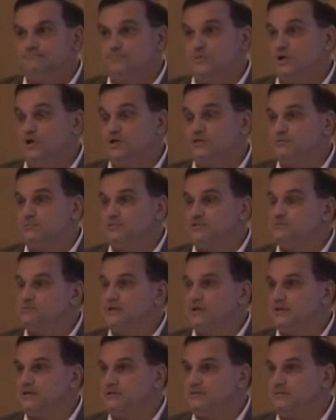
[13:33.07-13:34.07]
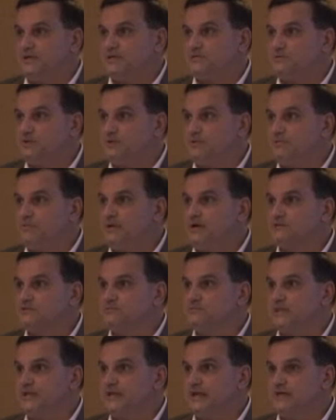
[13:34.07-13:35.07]
We ought to be spending it the best way we
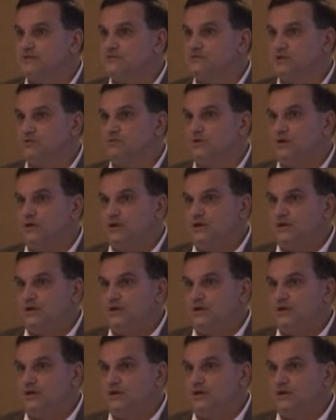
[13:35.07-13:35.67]
possibly can. So,